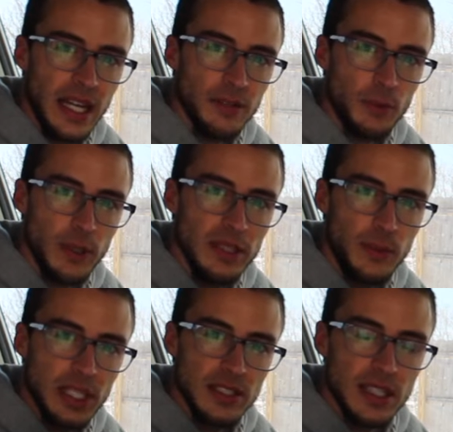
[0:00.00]
And if
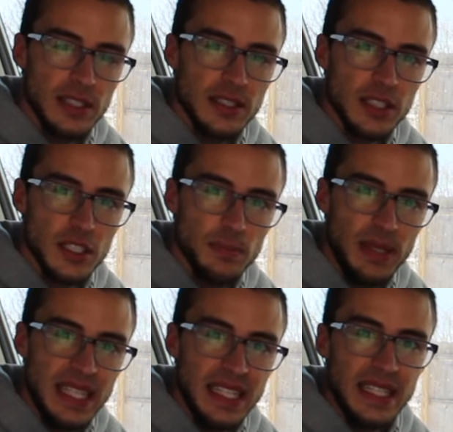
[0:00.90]
one wheel starts to
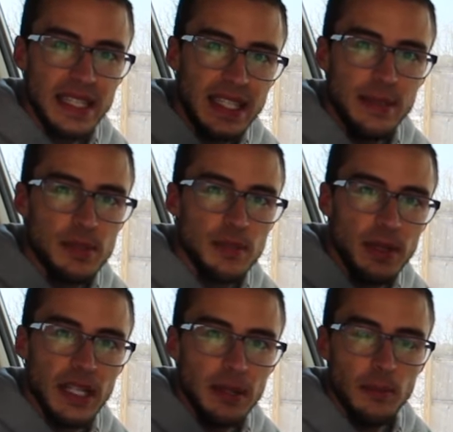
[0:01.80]
spin, it keeps
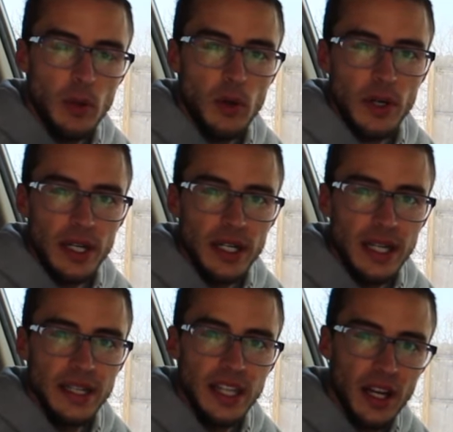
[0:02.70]
spinning more,
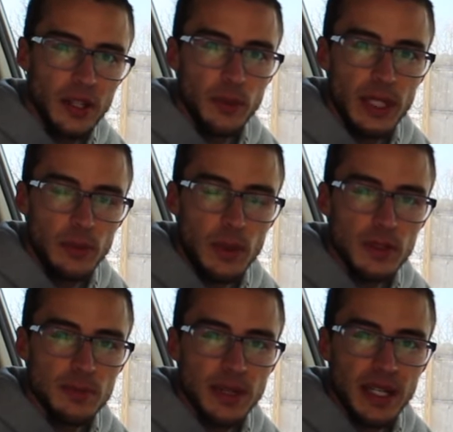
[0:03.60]
and the other wheel
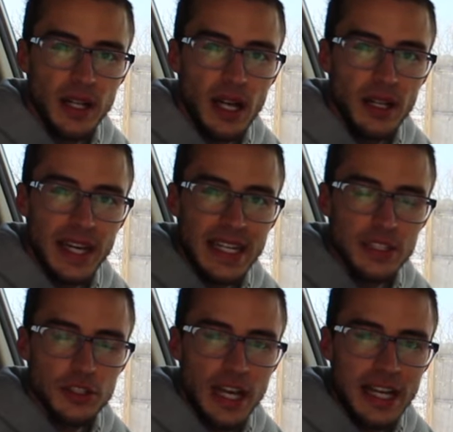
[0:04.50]
won't spin at all that
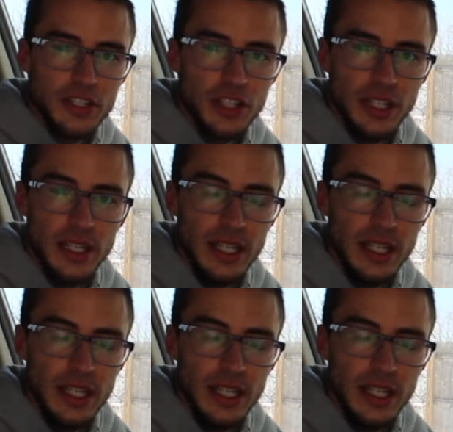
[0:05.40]
has traction.